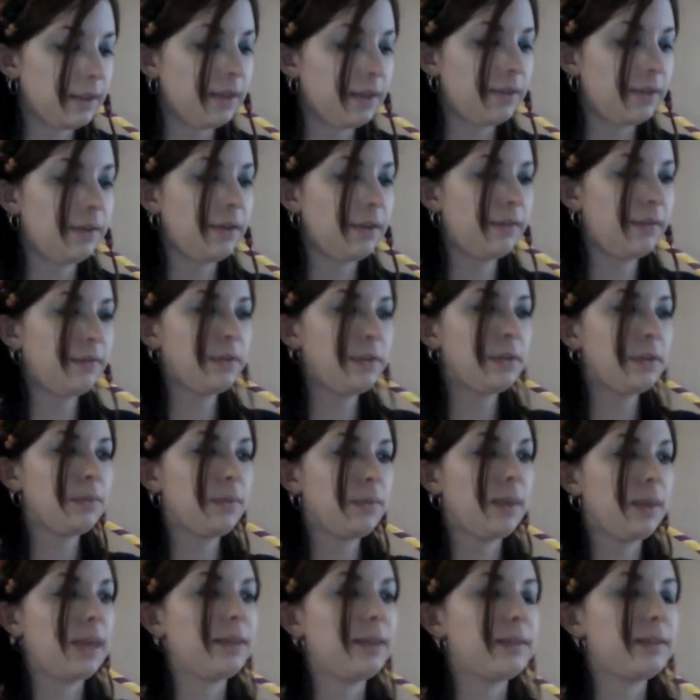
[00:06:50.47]
if you
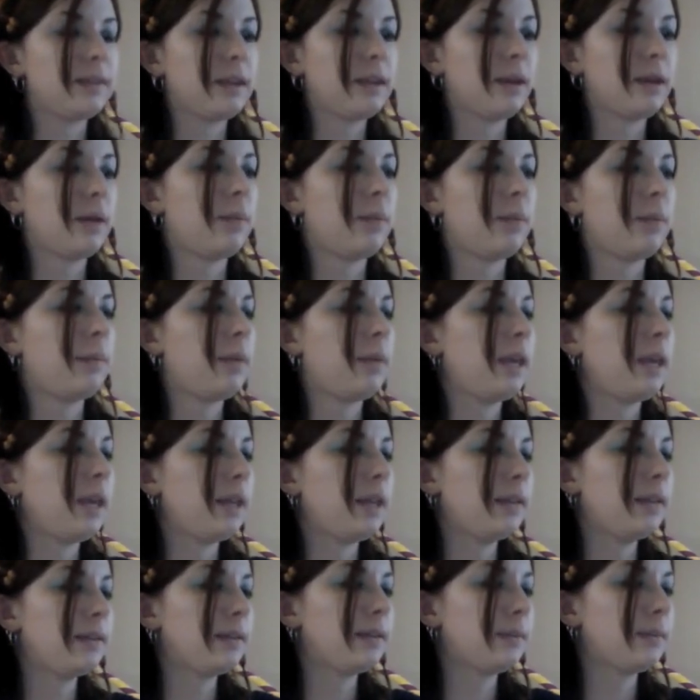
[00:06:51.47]
make some.
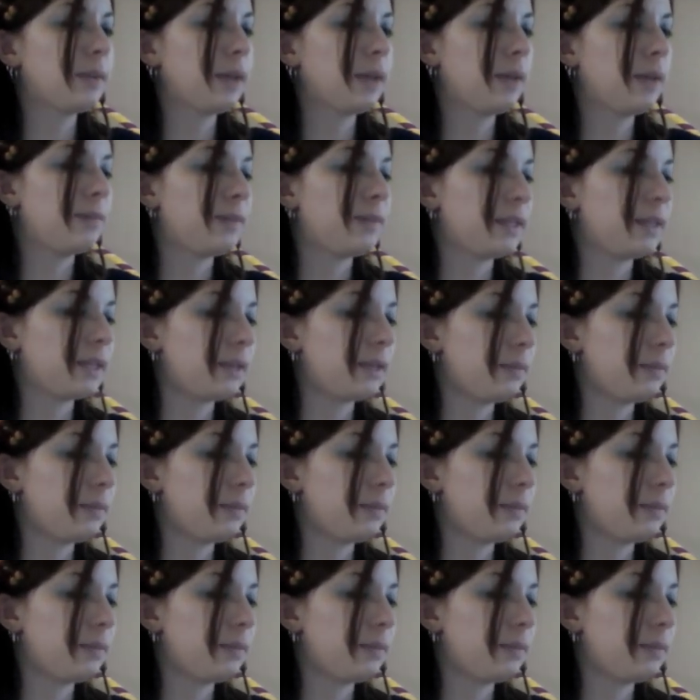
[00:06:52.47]
Sometimes it can